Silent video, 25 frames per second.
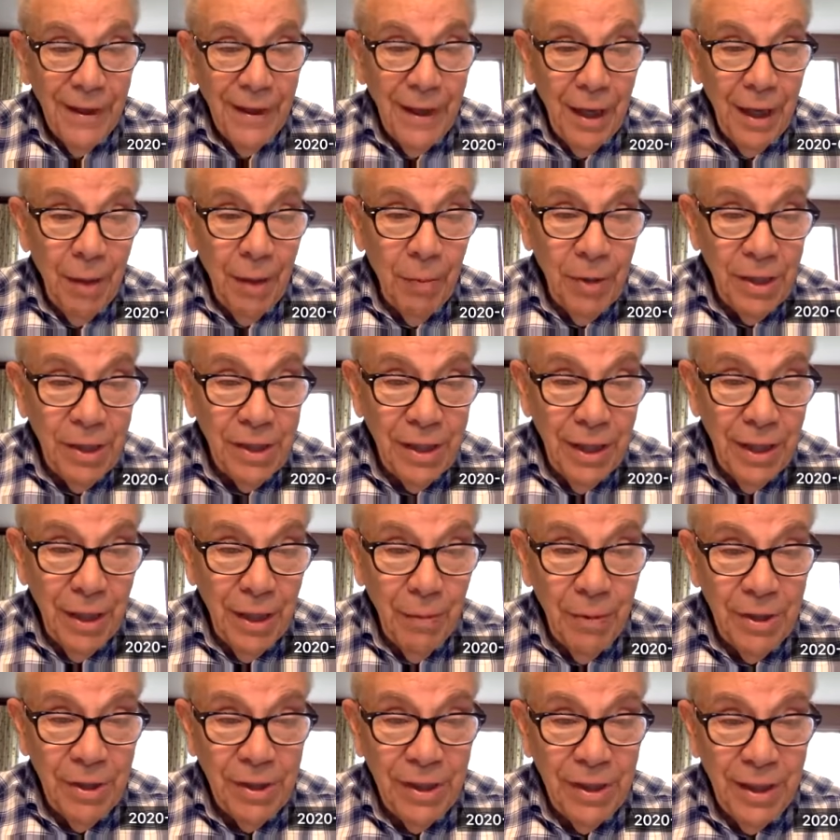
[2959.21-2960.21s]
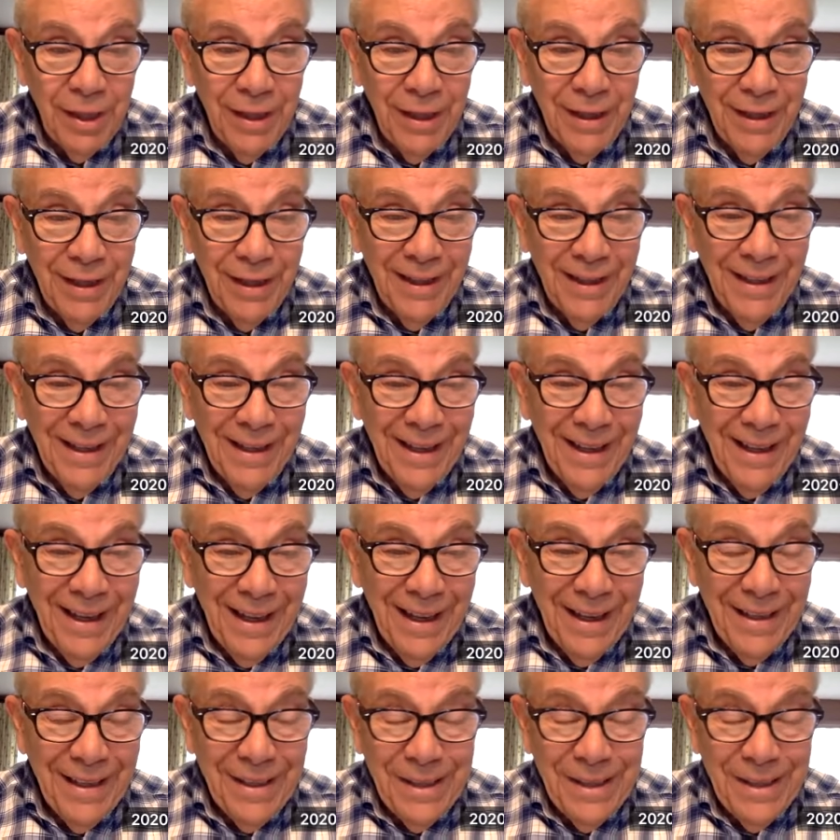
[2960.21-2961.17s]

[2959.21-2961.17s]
ABC, NBC, and